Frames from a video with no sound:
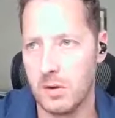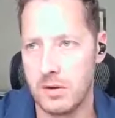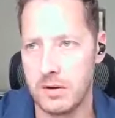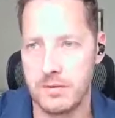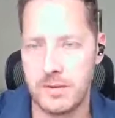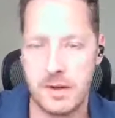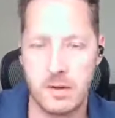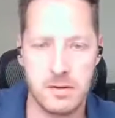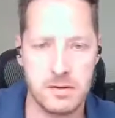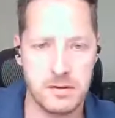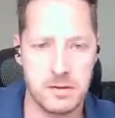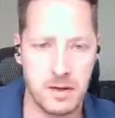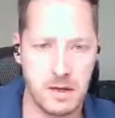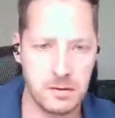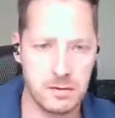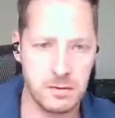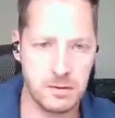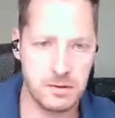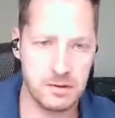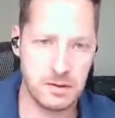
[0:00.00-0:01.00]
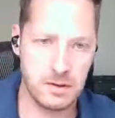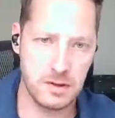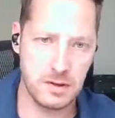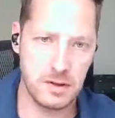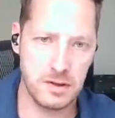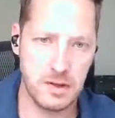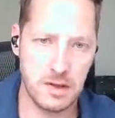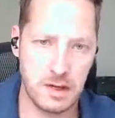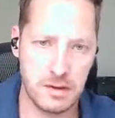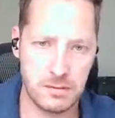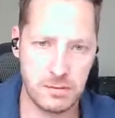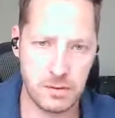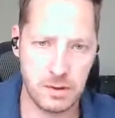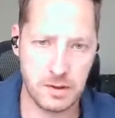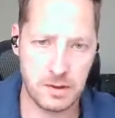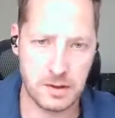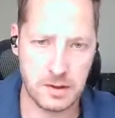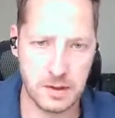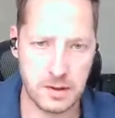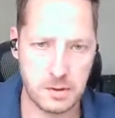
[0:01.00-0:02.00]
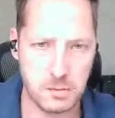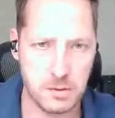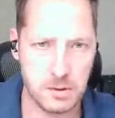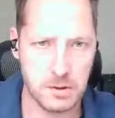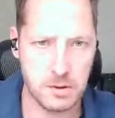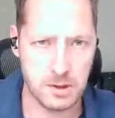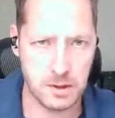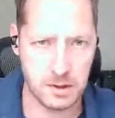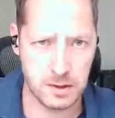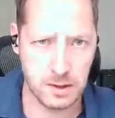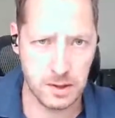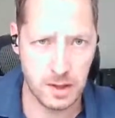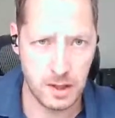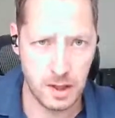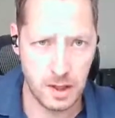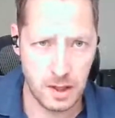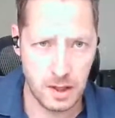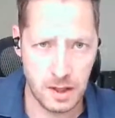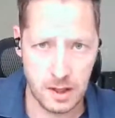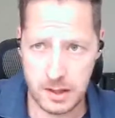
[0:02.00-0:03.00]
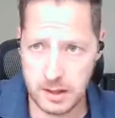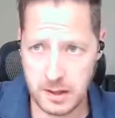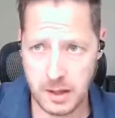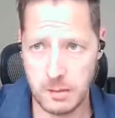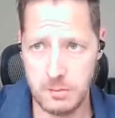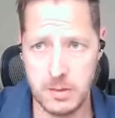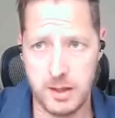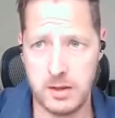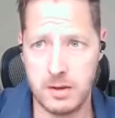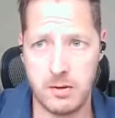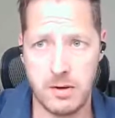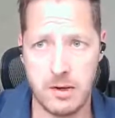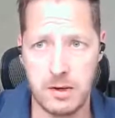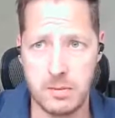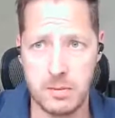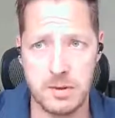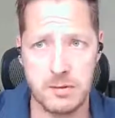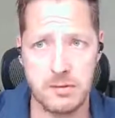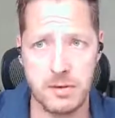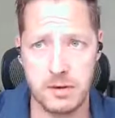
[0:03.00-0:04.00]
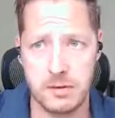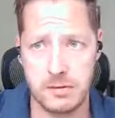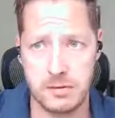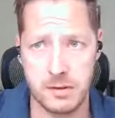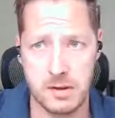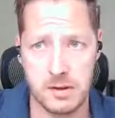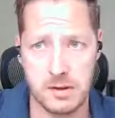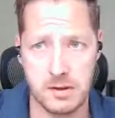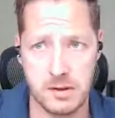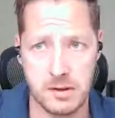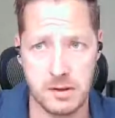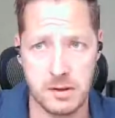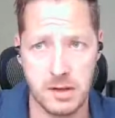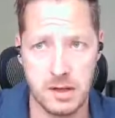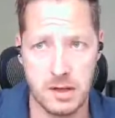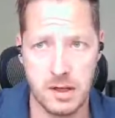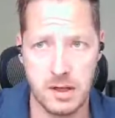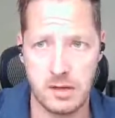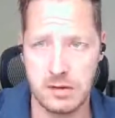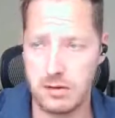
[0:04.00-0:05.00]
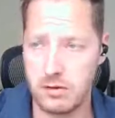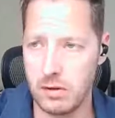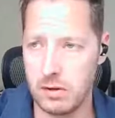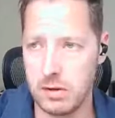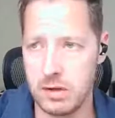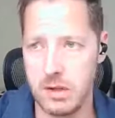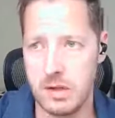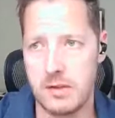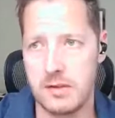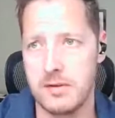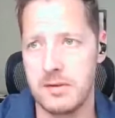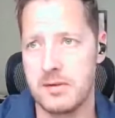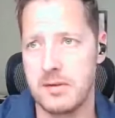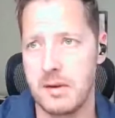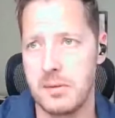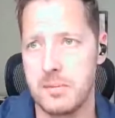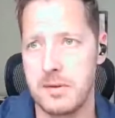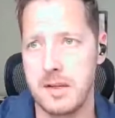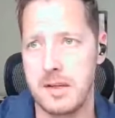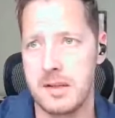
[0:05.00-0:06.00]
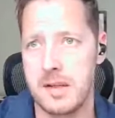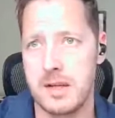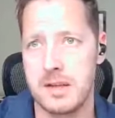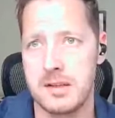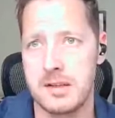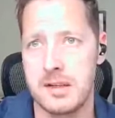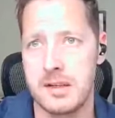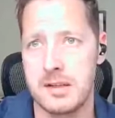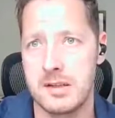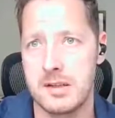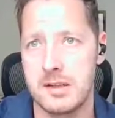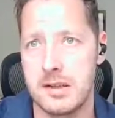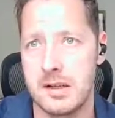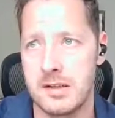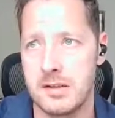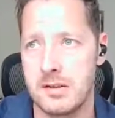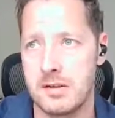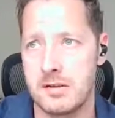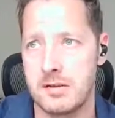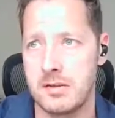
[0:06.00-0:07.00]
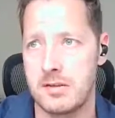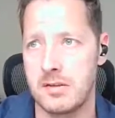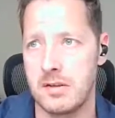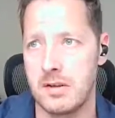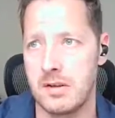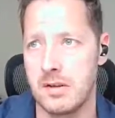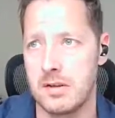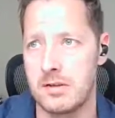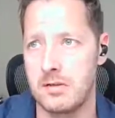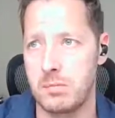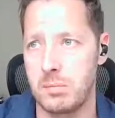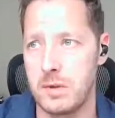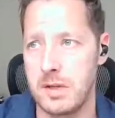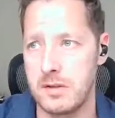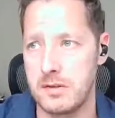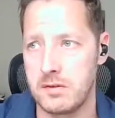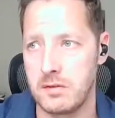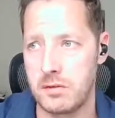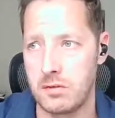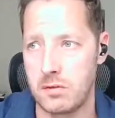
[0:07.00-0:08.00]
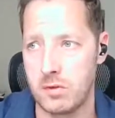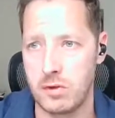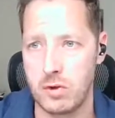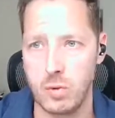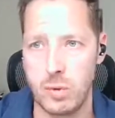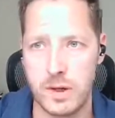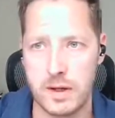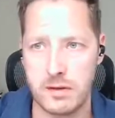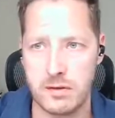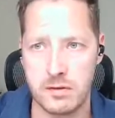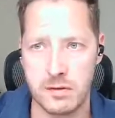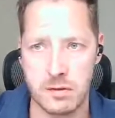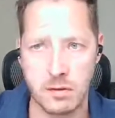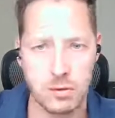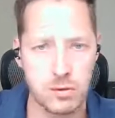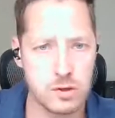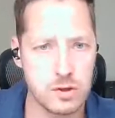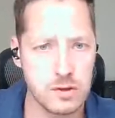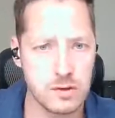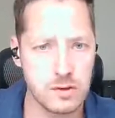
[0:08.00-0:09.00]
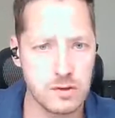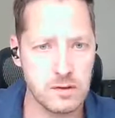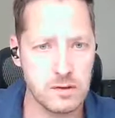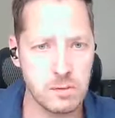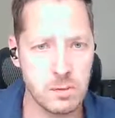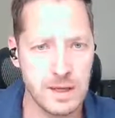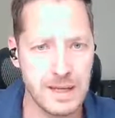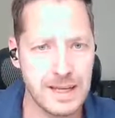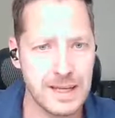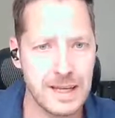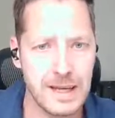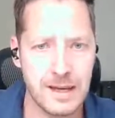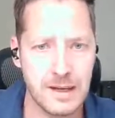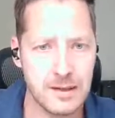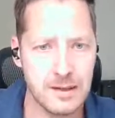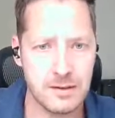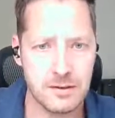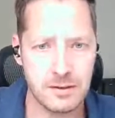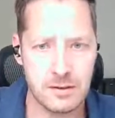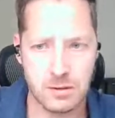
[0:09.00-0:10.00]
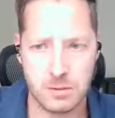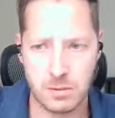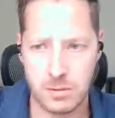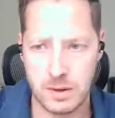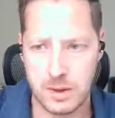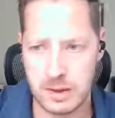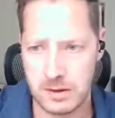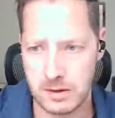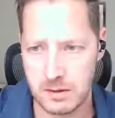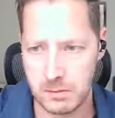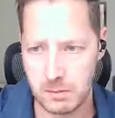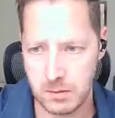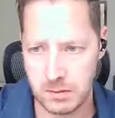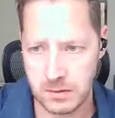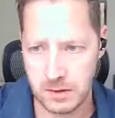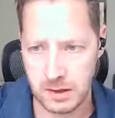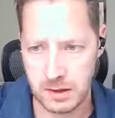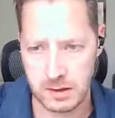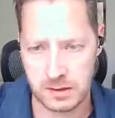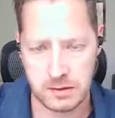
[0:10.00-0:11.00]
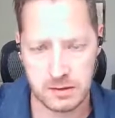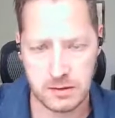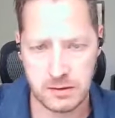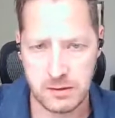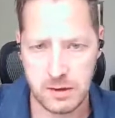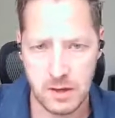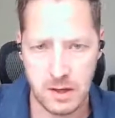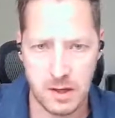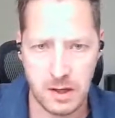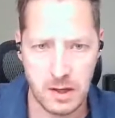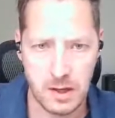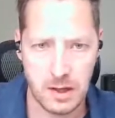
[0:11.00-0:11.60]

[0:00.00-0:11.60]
all the various countries in Africa that I work in. And it can be incredibly frustrating. It certainly isn't something that speaks to quick solutions, quick gains, quick results.